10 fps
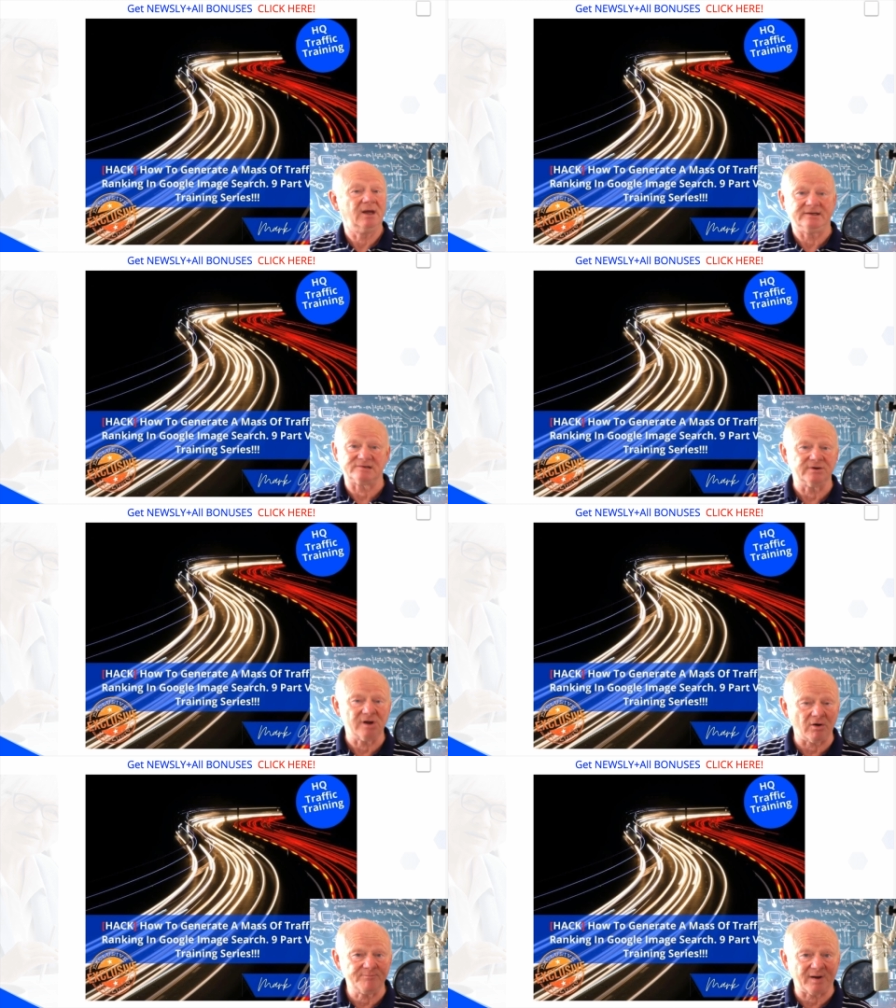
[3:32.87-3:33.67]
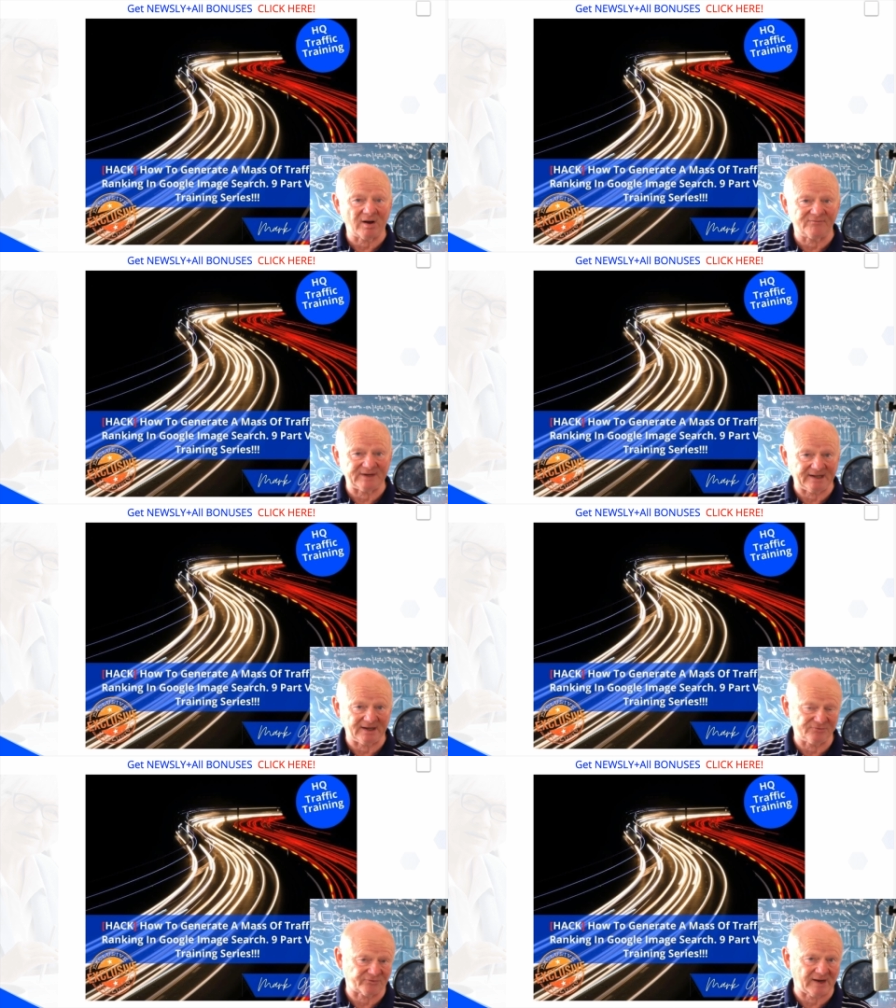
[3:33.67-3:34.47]
It's a nine part
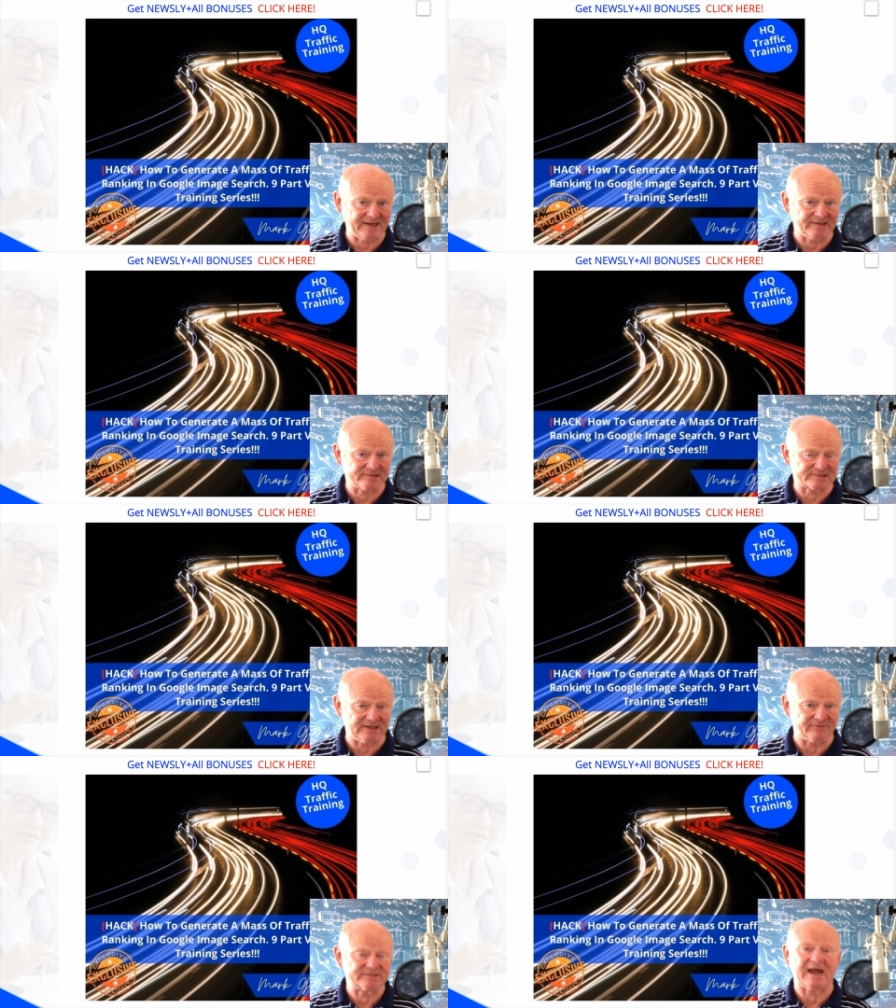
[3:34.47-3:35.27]
video training series.